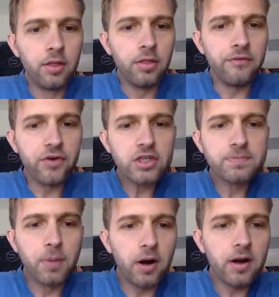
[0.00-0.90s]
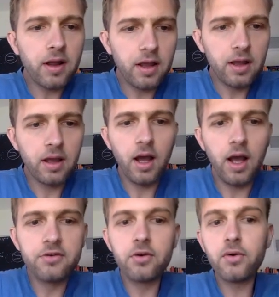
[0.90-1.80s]
The first part,
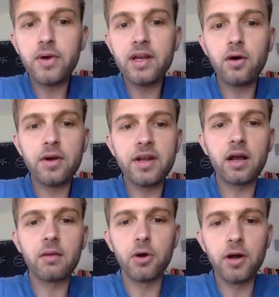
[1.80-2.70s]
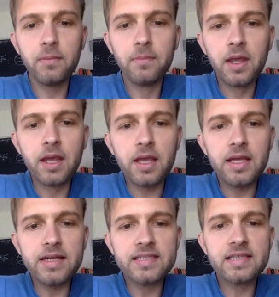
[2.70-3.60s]
due to Ito and Takimura,
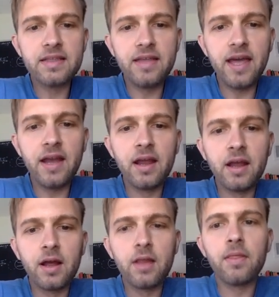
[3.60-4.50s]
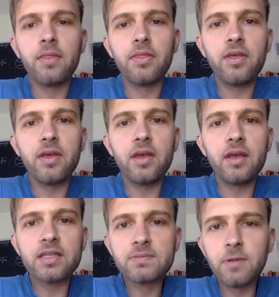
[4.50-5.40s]
is that the
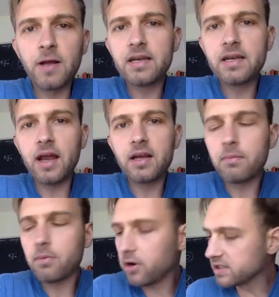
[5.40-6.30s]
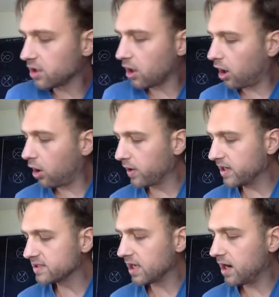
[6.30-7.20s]
splice-unknotting number is
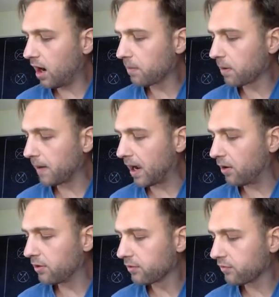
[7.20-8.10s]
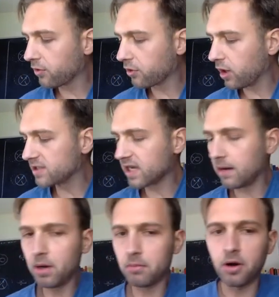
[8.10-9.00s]
always an upper bound for the
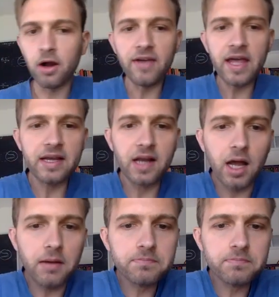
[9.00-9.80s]
crosscap number of any knot.